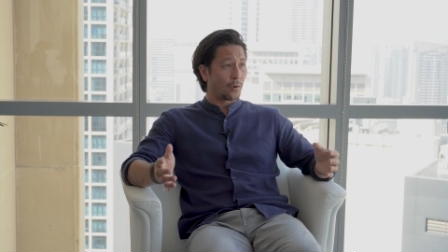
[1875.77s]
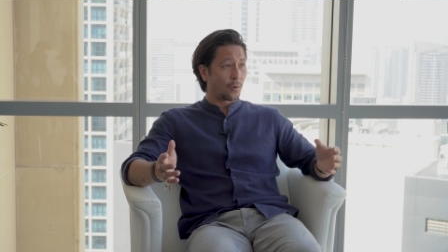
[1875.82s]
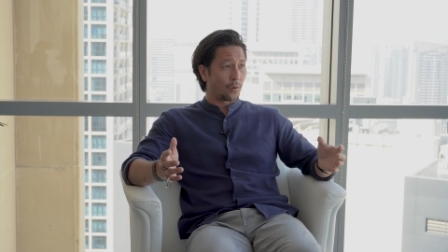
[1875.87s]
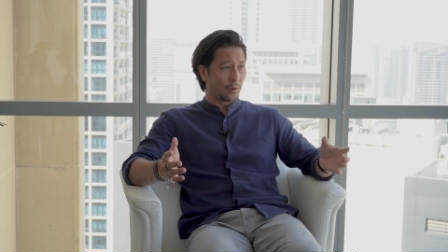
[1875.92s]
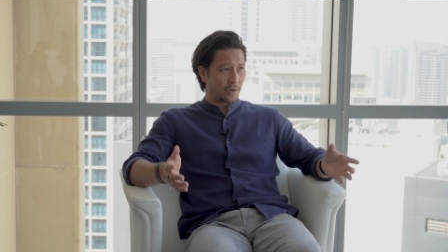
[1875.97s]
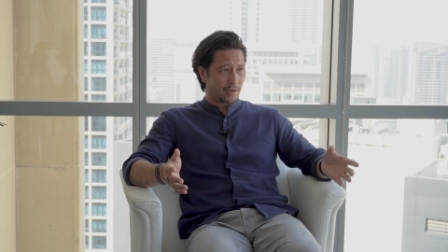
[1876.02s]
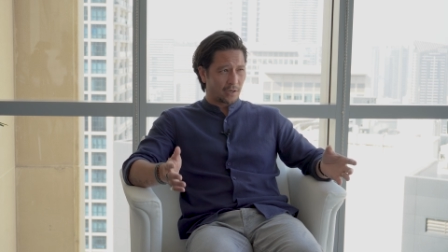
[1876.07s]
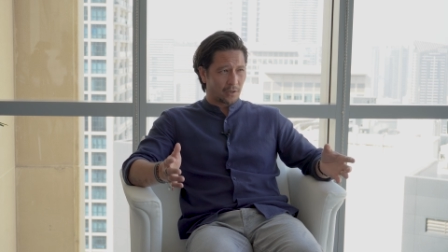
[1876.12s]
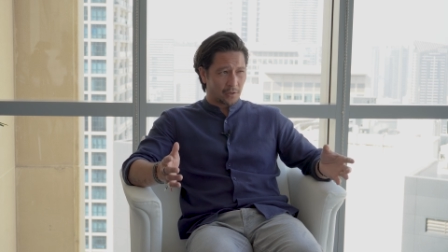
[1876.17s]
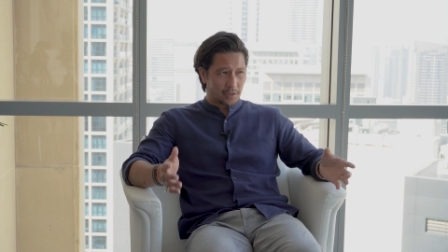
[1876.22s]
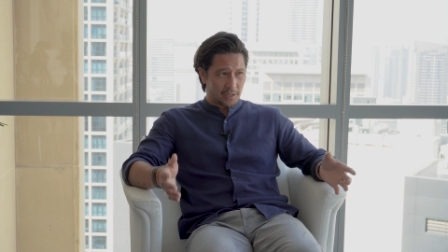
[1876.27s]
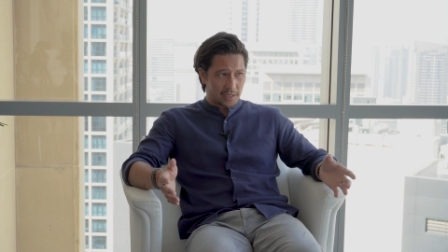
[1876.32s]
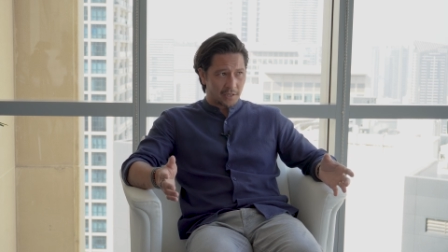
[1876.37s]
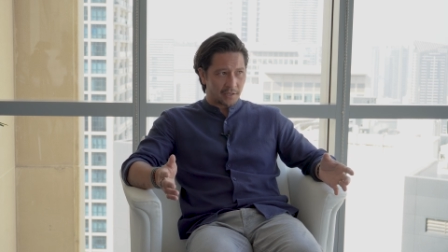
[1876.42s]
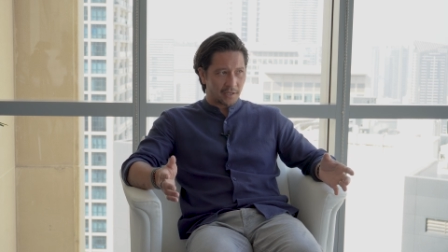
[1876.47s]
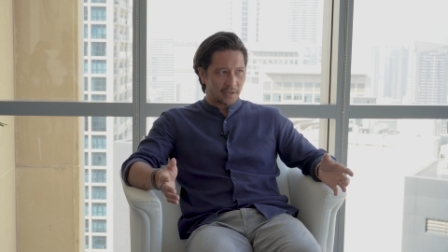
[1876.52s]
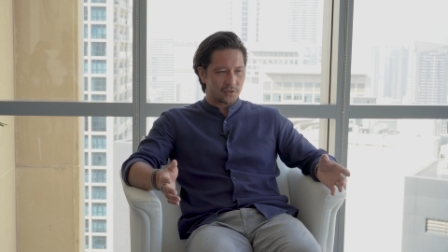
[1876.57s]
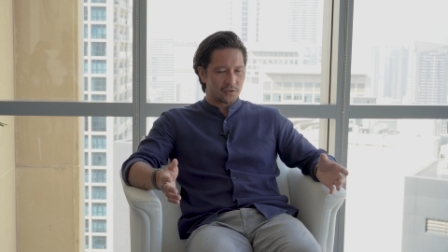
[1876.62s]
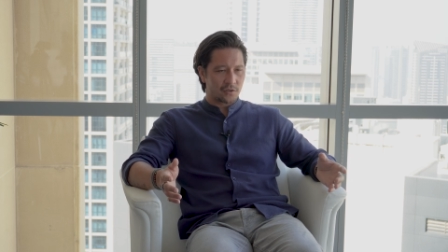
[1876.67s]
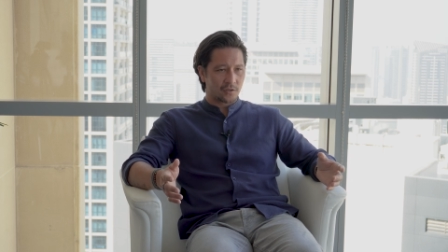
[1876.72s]
or are in
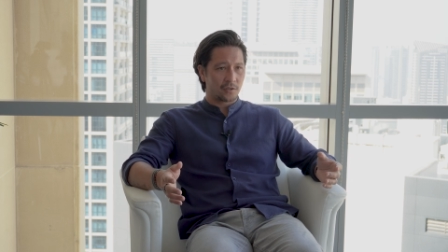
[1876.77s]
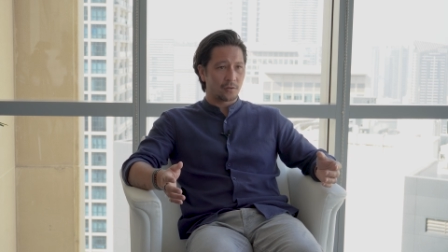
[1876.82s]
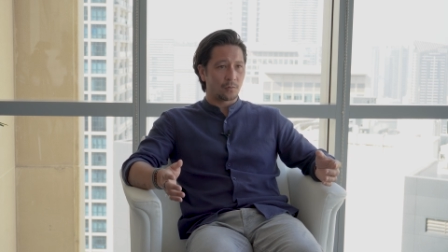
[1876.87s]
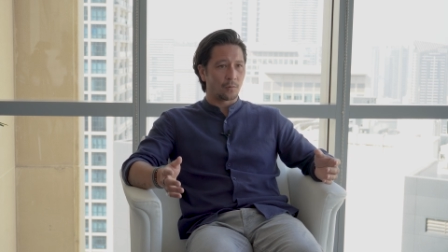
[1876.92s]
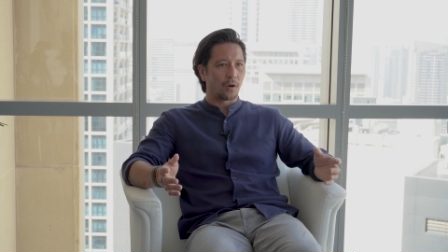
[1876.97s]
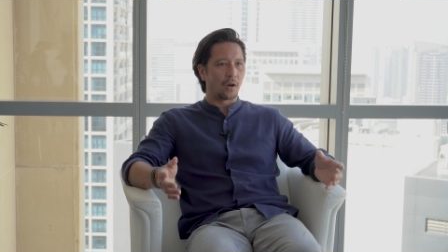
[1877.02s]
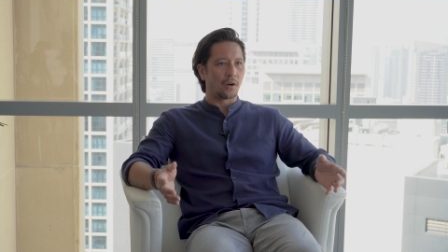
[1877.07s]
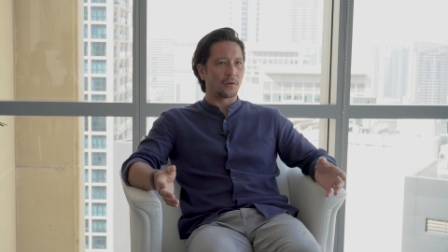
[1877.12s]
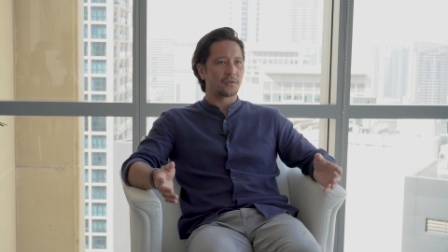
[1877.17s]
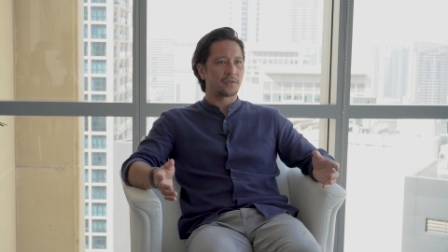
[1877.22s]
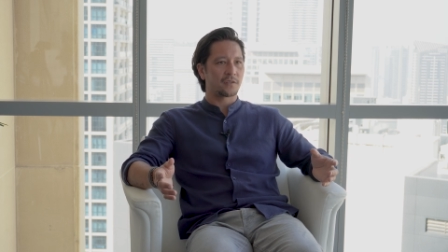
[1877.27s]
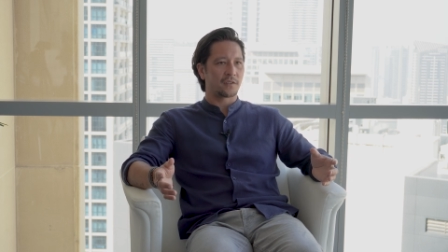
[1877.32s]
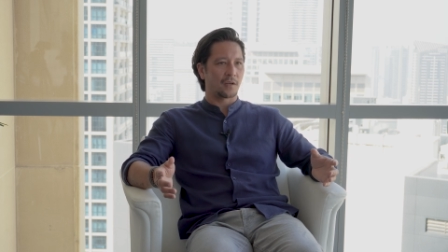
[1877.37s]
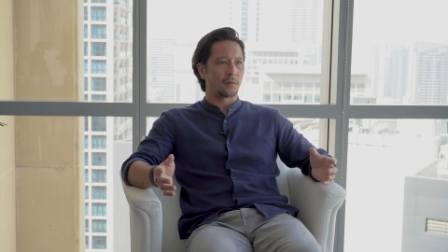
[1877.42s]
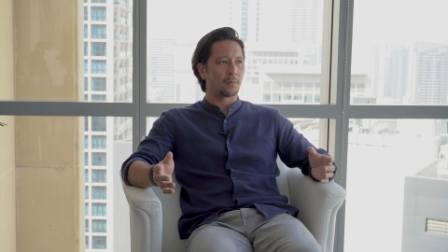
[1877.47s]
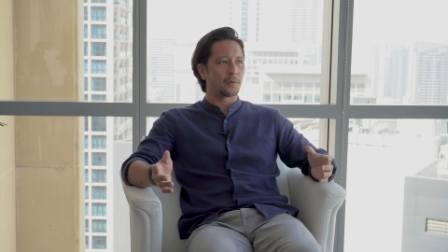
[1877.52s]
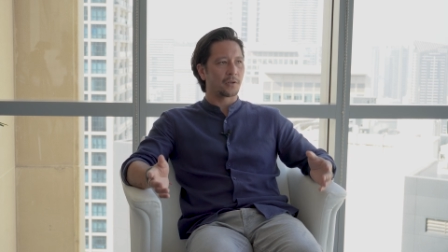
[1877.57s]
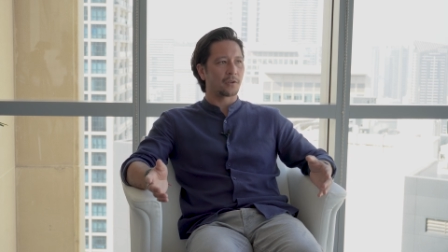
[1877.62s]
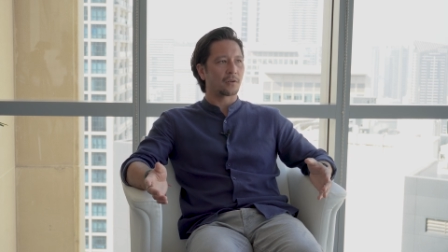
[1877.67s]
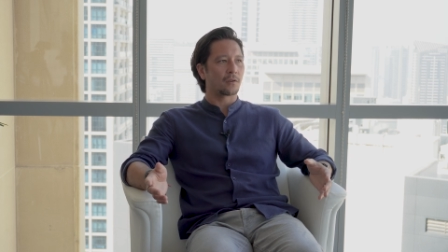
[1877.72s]
that journey will
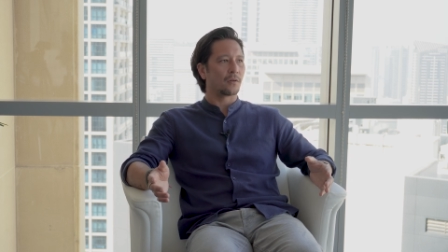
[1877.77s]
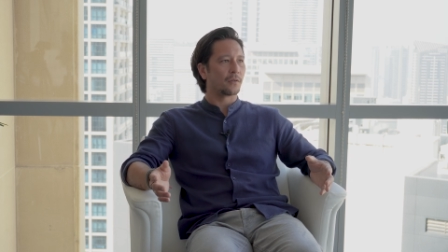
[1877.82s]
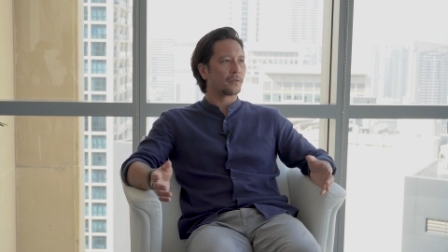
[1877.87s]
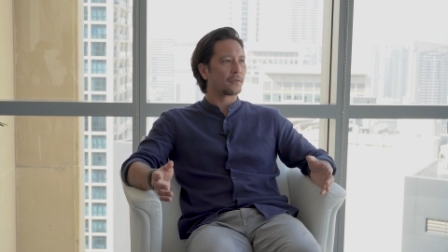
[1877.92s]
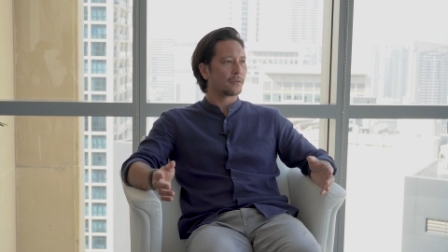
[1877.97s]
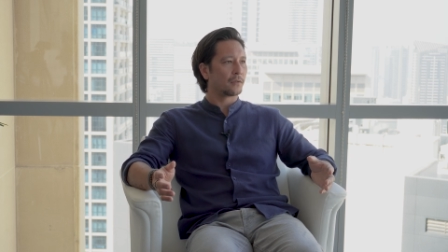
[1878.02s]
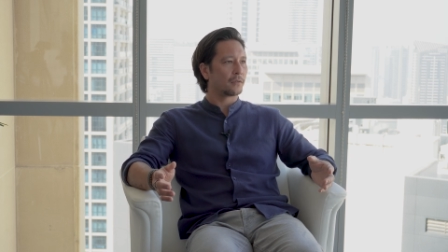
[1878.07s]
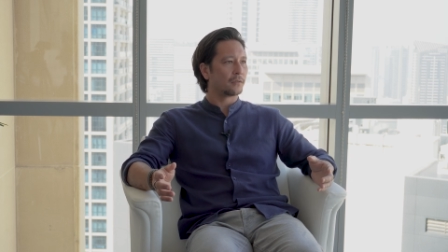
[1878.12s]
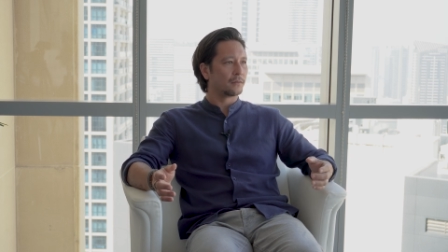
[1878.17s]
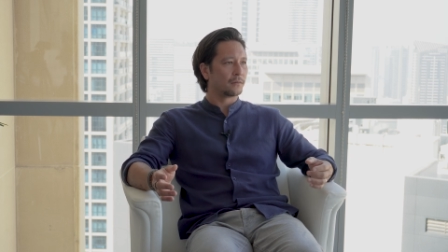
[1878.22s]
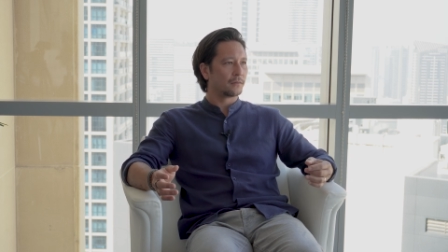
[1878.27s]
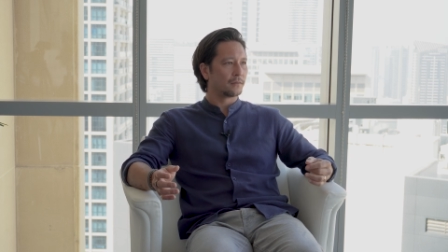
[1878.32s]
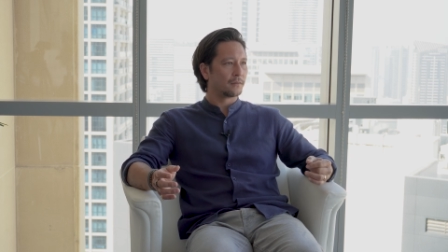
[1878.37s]
understand what you're going through.